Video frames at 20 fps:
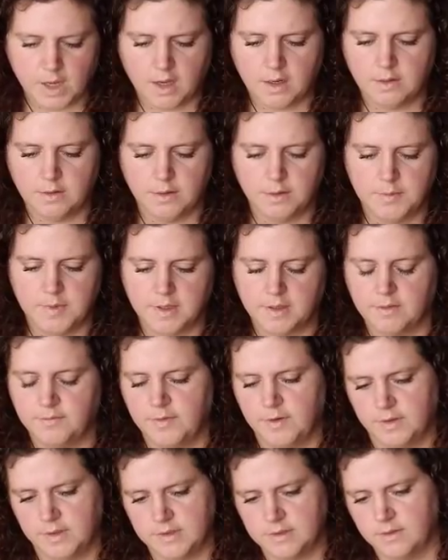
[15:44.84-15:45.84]
I don't know, I'm not going to
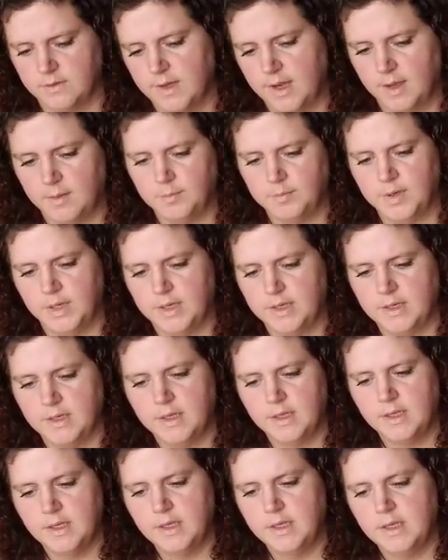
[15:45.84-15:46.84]
focus on that. But
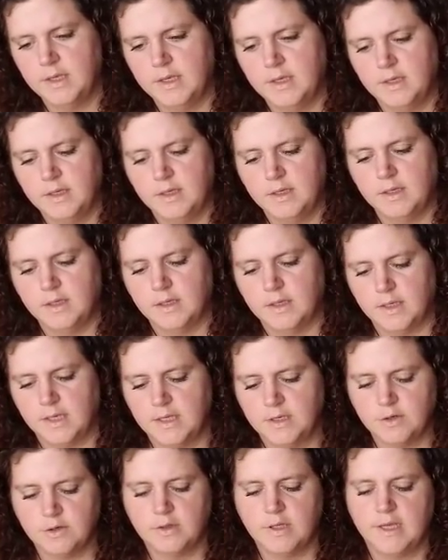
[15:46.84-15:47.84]

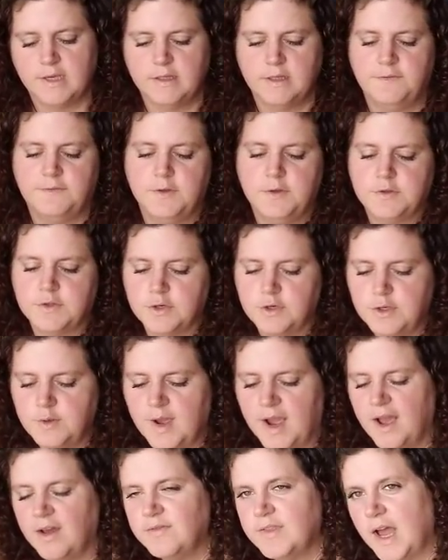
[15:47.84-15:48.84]
in your likely future, you
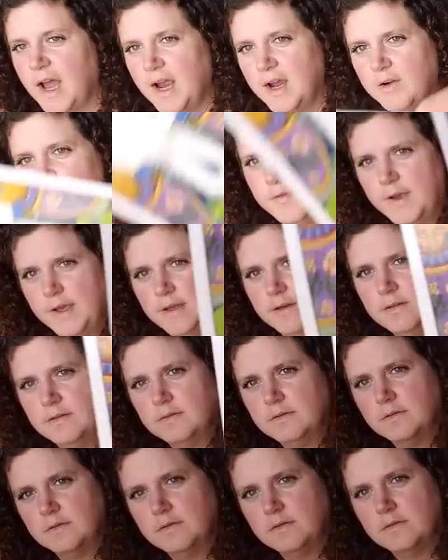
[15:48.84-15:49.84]
have the Hierophant,
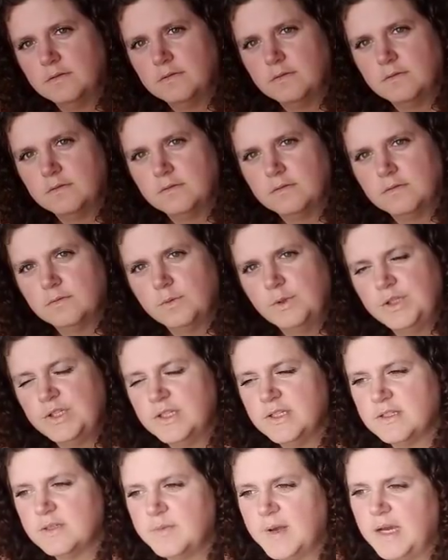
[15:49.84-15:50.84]
which
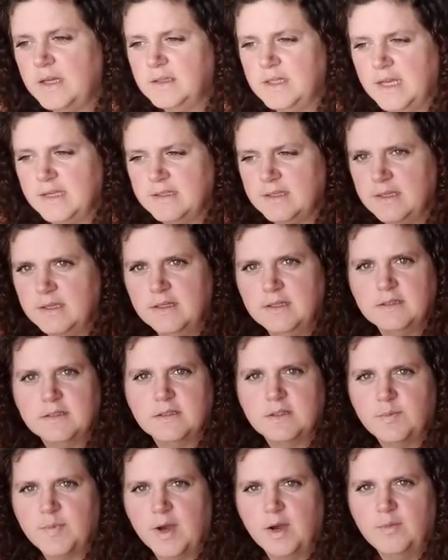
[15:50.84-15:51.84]
is about lessons,
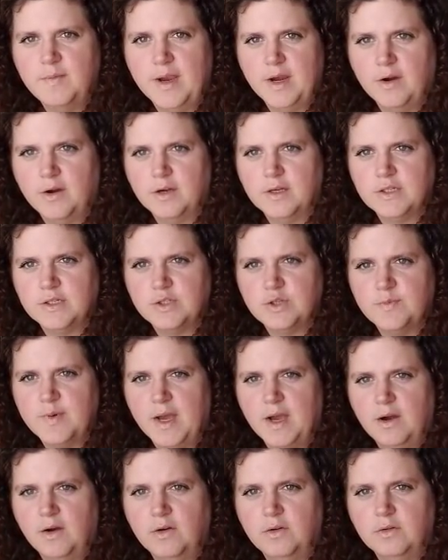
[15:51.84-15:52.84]
it's about marriage, it's
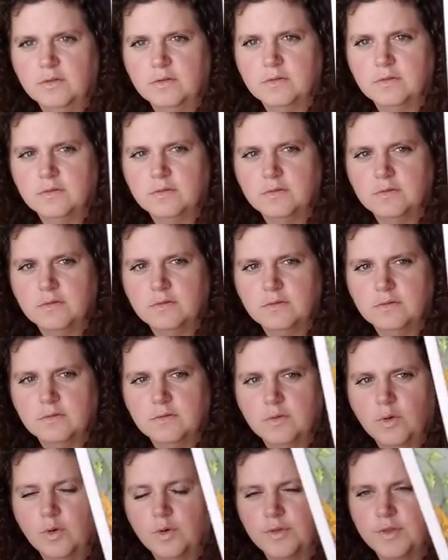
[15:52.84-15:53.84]
about
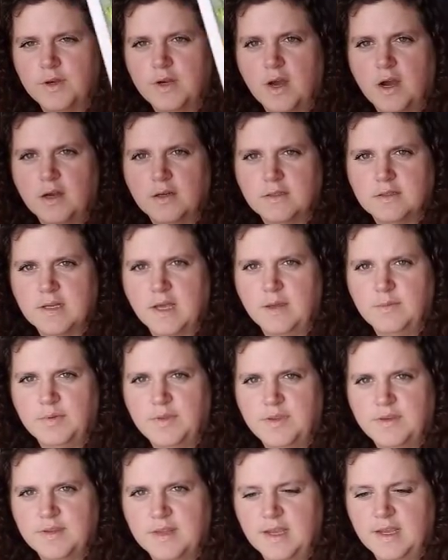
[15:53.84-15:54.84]
orthodox type
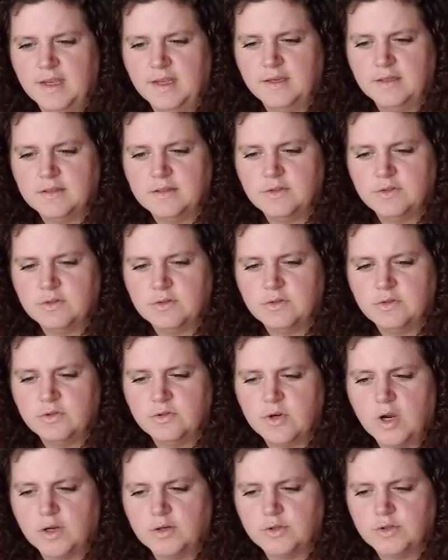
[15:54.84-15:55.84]
things,
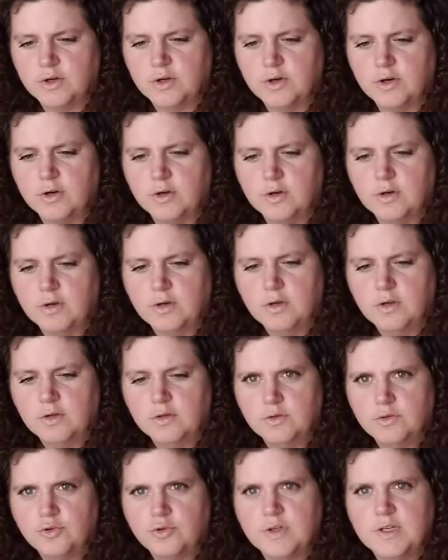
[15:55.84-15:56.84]
structure,
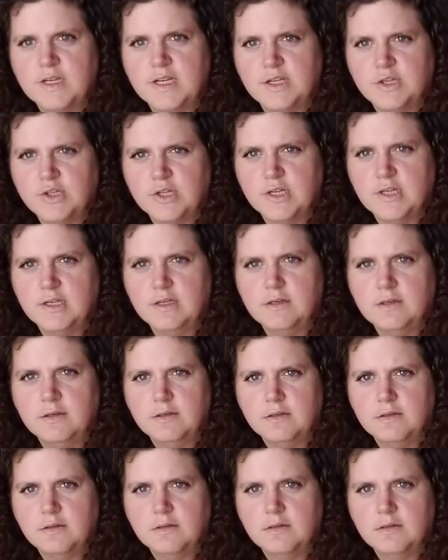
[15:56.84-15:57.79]
tradition.